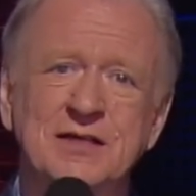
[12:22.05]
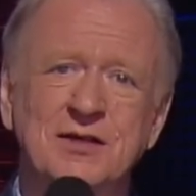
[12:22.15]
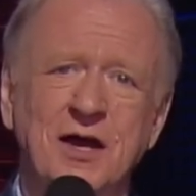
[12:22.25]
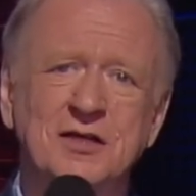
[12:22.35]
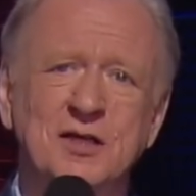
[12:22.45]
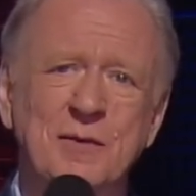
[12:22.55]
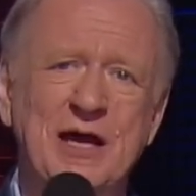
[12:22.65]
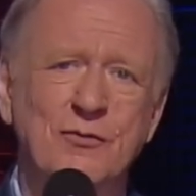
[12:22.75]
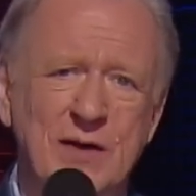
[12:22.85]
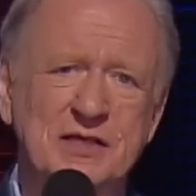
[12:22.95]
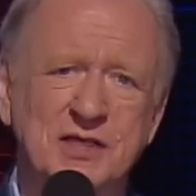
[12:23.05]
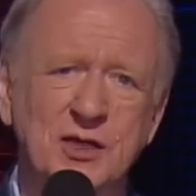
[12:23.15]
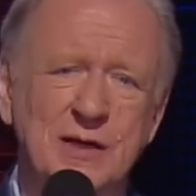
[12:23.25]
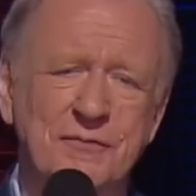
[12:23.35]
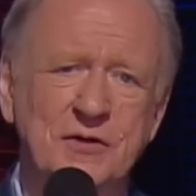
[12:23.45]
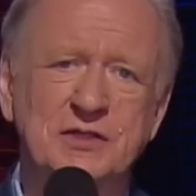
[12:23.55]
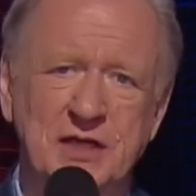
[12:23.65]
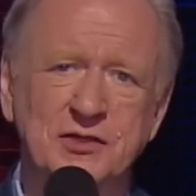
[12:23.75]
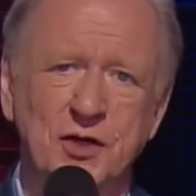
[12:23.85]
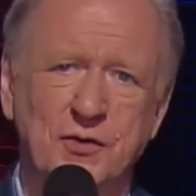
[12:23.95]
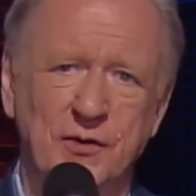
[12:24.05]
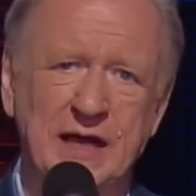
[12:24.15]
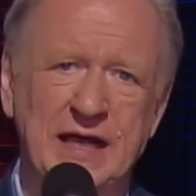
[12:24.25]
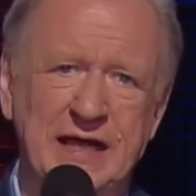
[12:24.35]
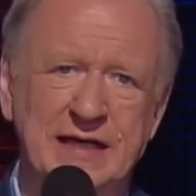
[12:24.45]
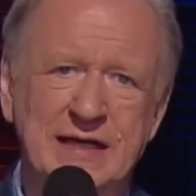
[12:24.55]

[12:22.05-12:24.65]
talks about rescue efforts in Ukraine.